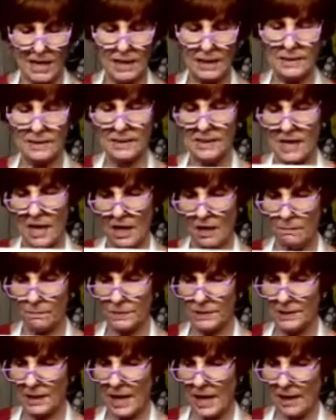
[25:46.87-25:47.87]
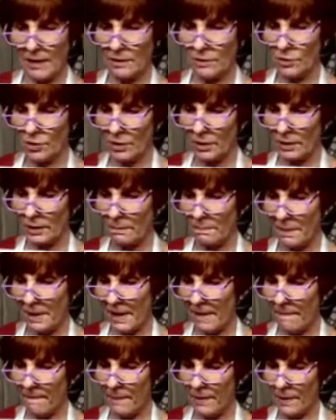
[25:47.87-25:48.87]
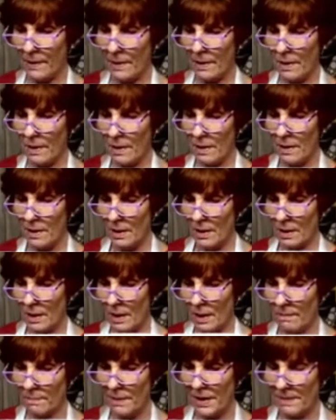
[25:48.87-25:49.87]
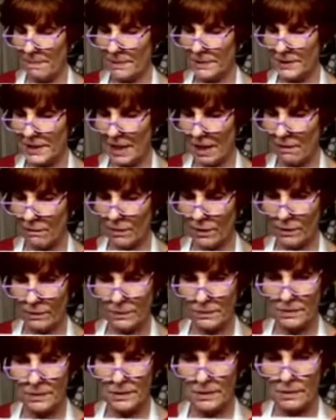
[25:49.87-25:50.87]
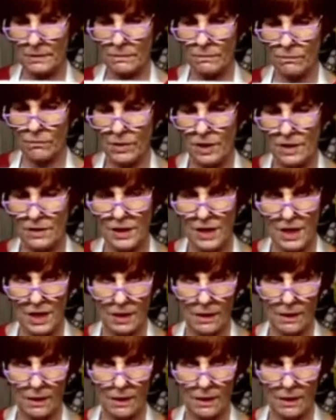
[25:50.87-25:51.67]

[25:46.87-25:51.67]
stamps out of toilet paper and paper towel rolls. What do you think?